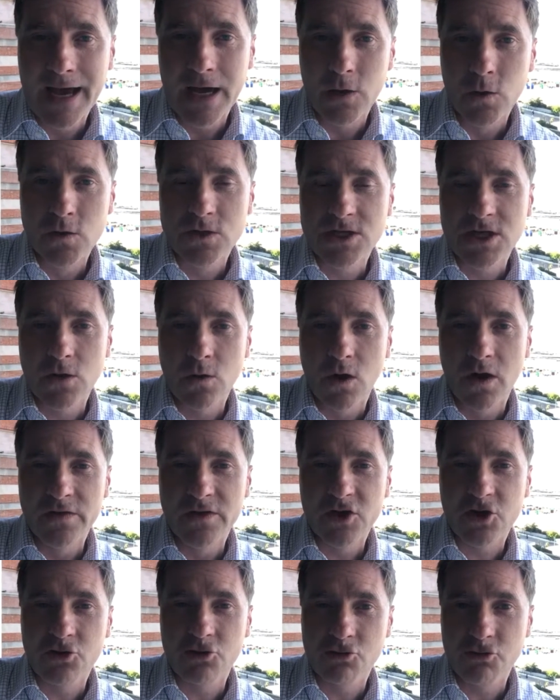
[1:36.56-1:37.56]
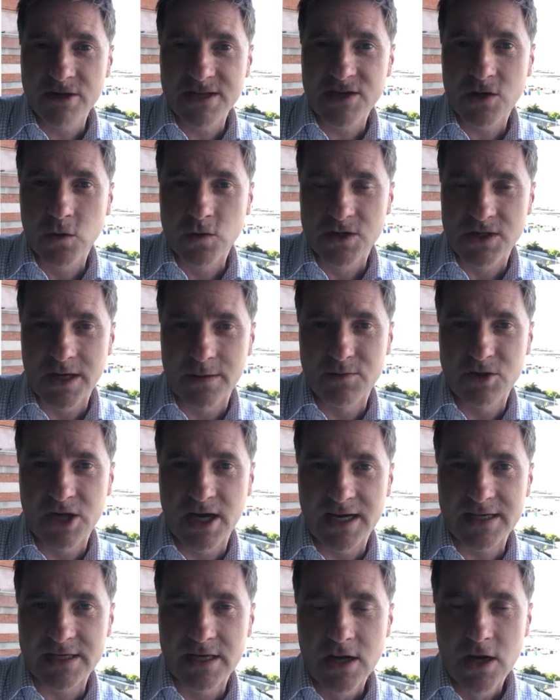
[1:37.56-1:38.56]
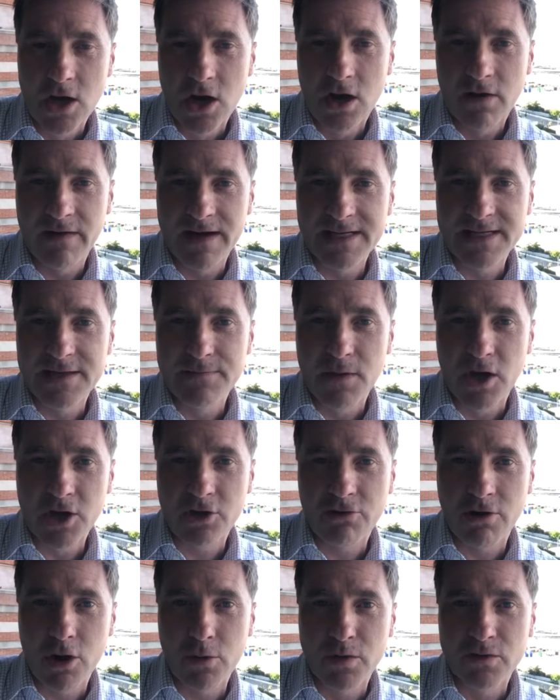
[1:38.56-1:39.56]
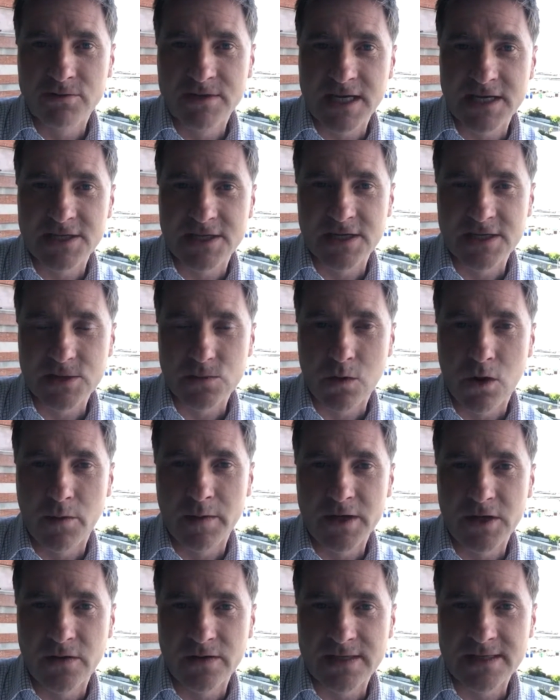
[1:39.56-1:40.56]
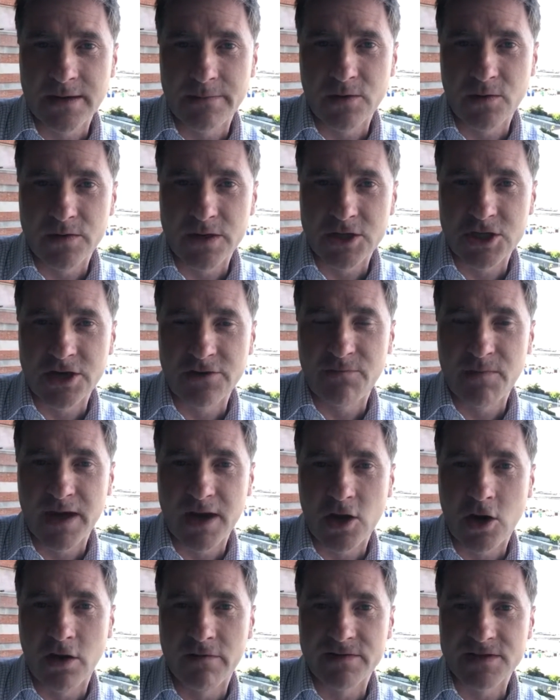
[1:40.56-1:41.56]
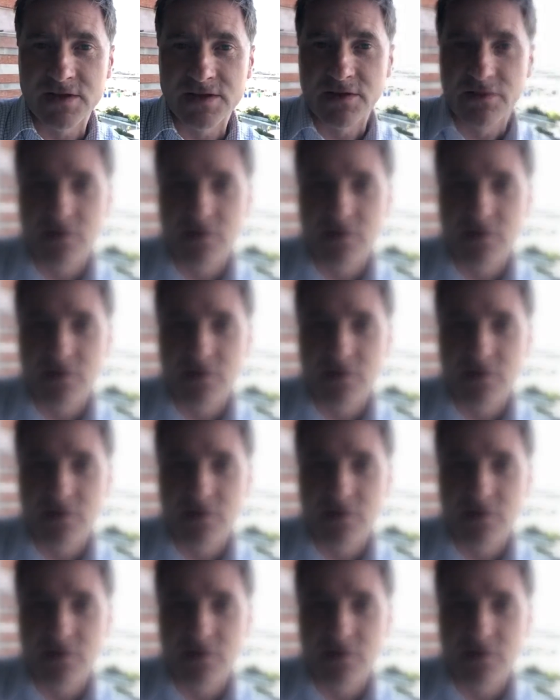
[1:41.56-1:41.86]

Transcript: and also on the critical subject of antimicrobial resistance, where I'll be doing something with the Chief Medical Officer